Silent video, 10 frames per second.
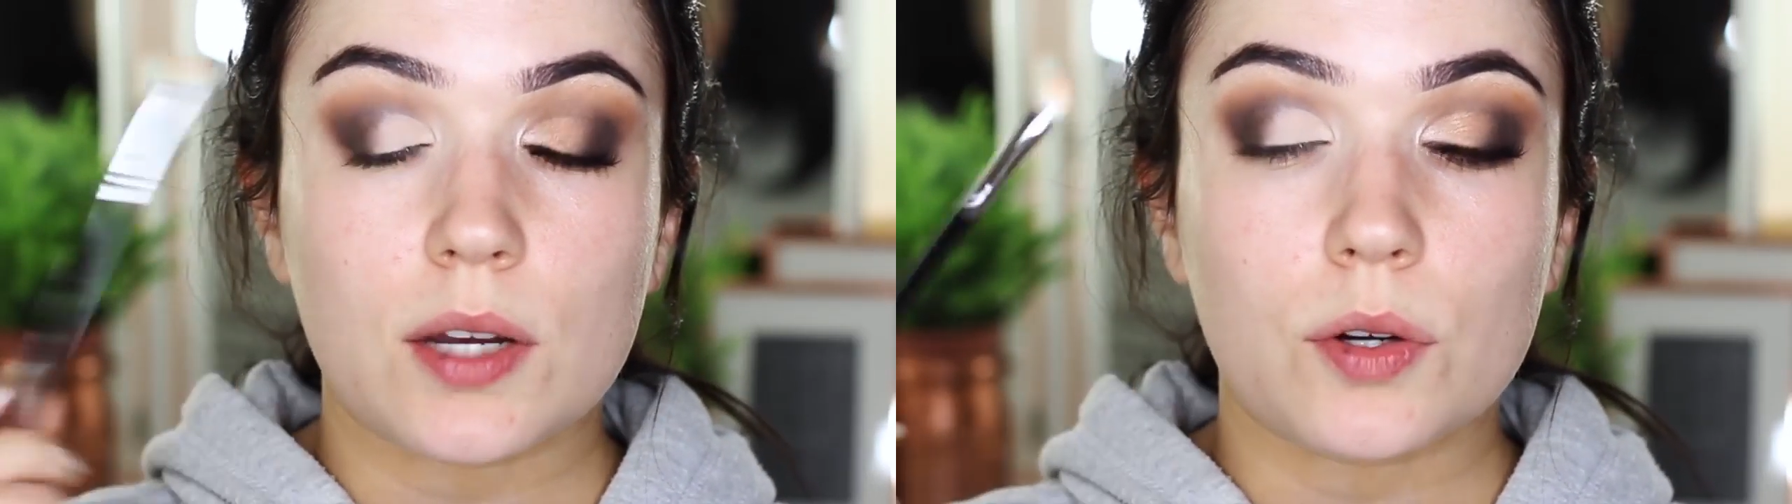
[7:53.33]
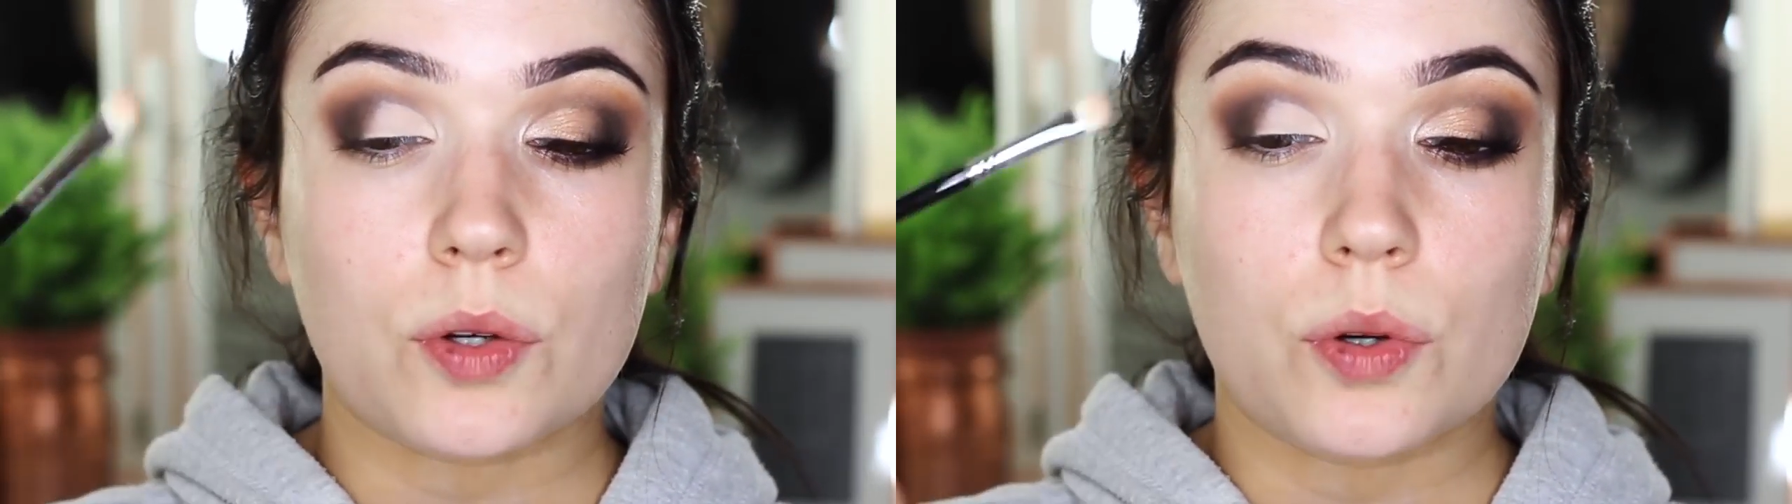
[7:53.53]

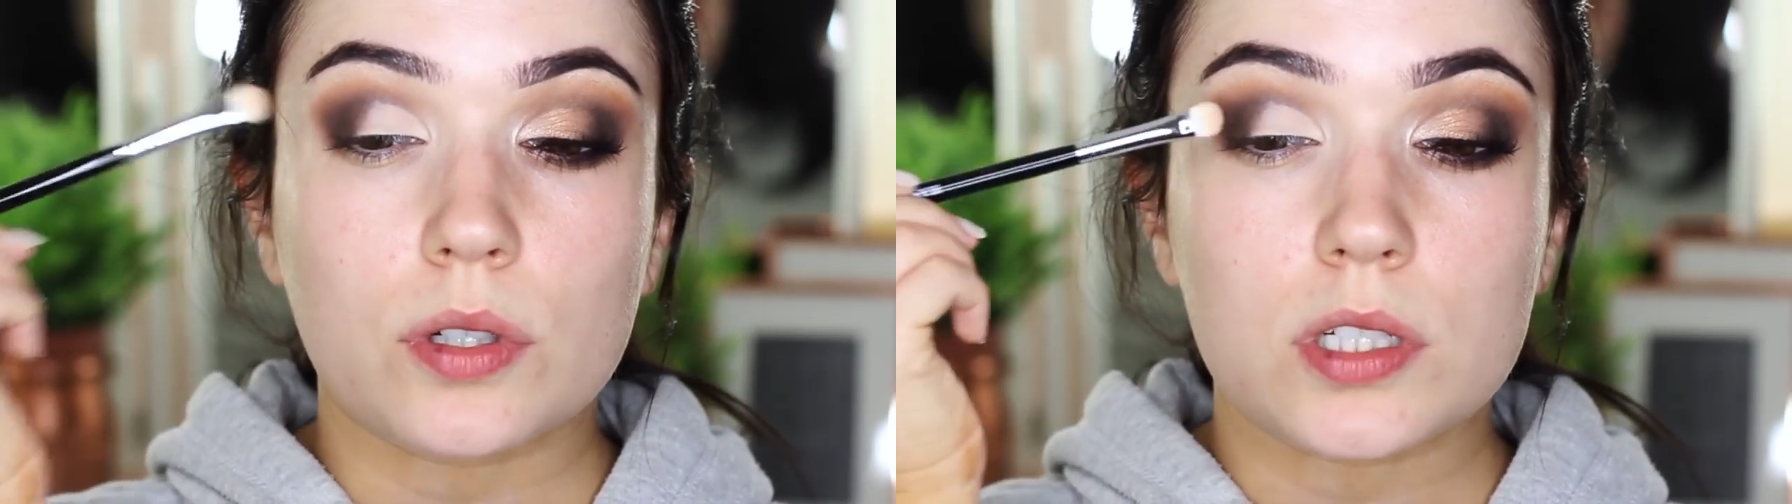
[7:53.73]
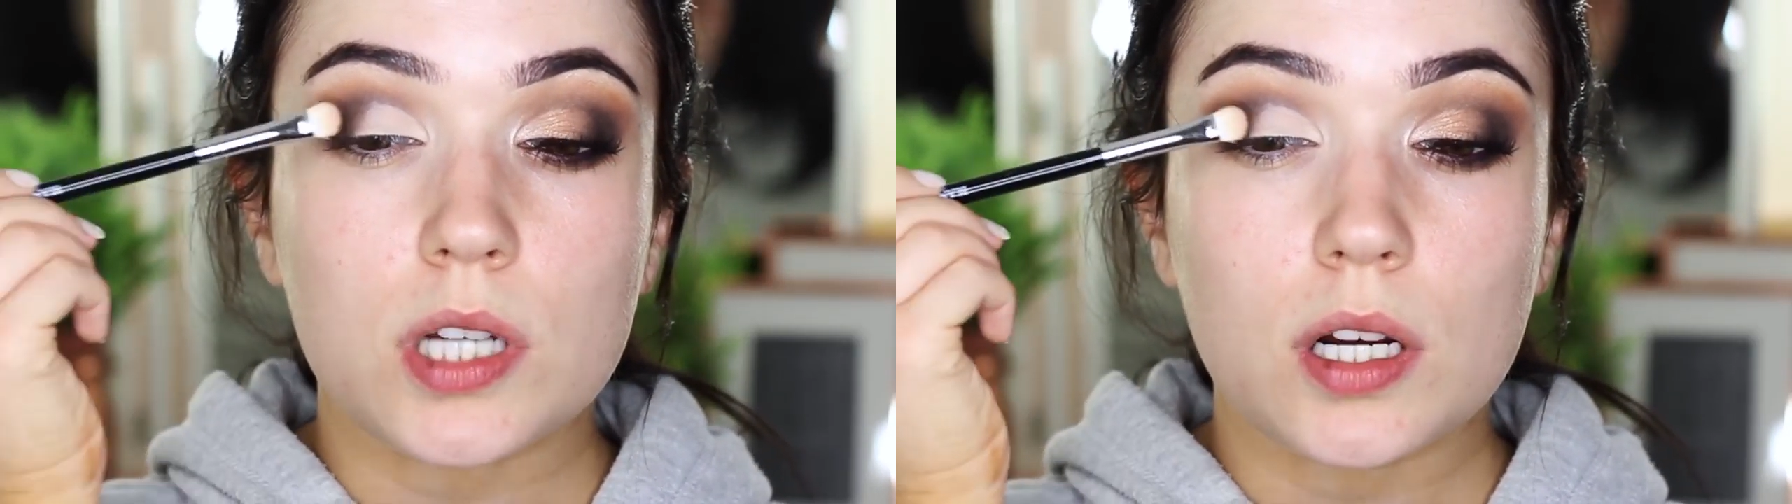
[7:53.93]
outer
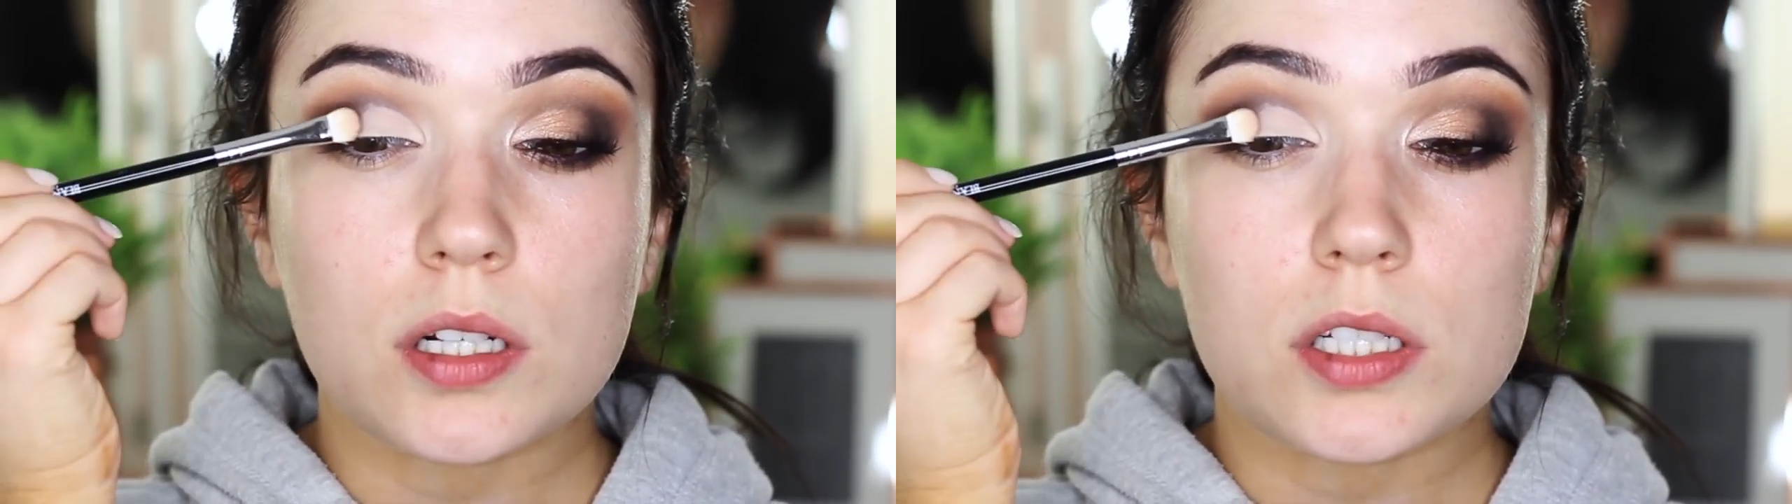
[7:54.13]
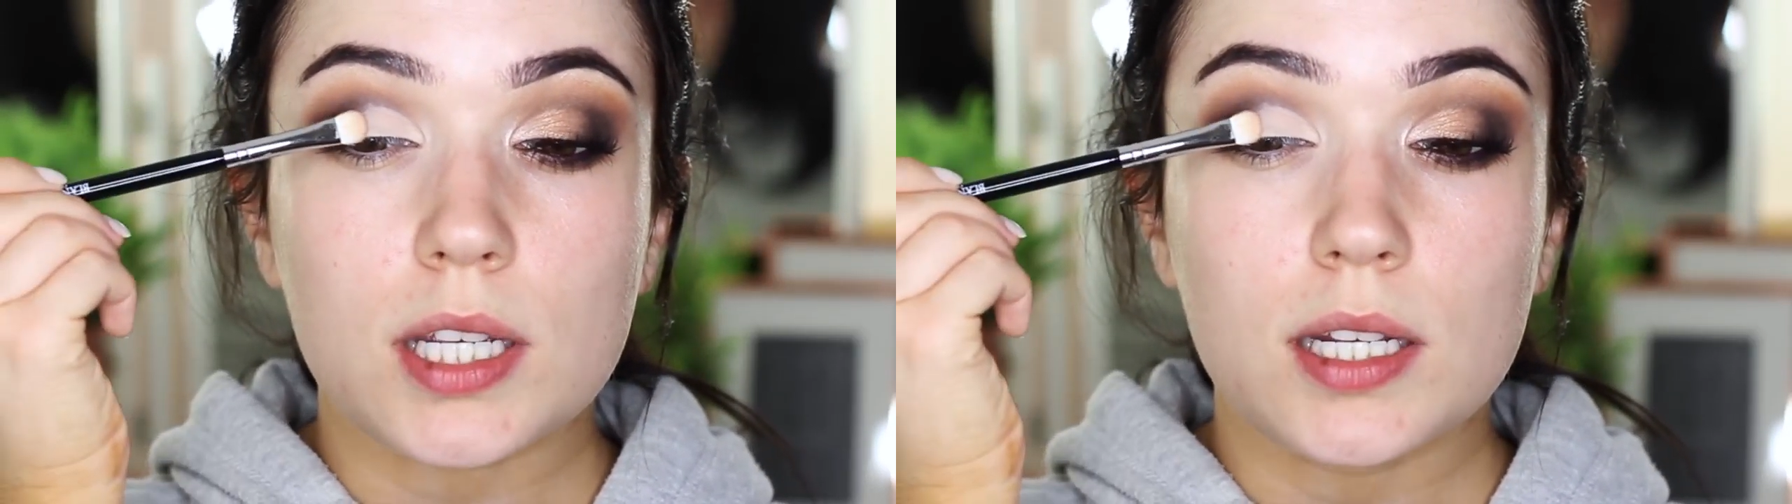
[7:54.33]
corner
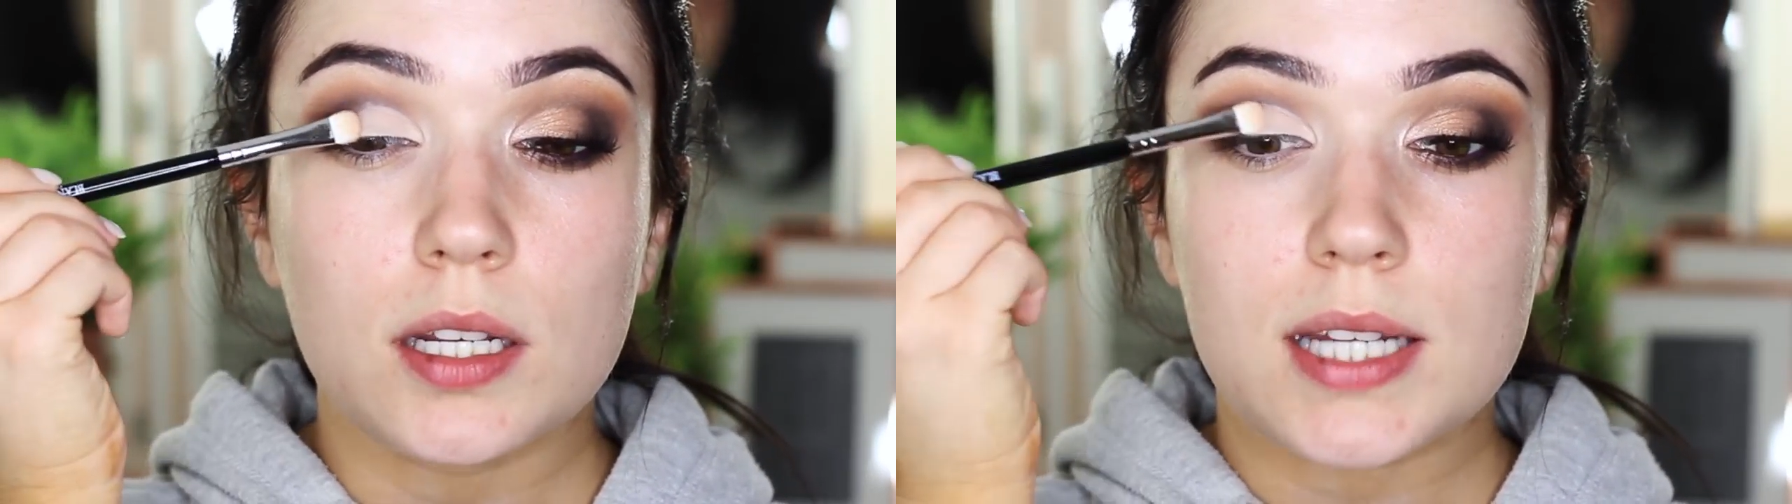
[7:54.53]
darker shade,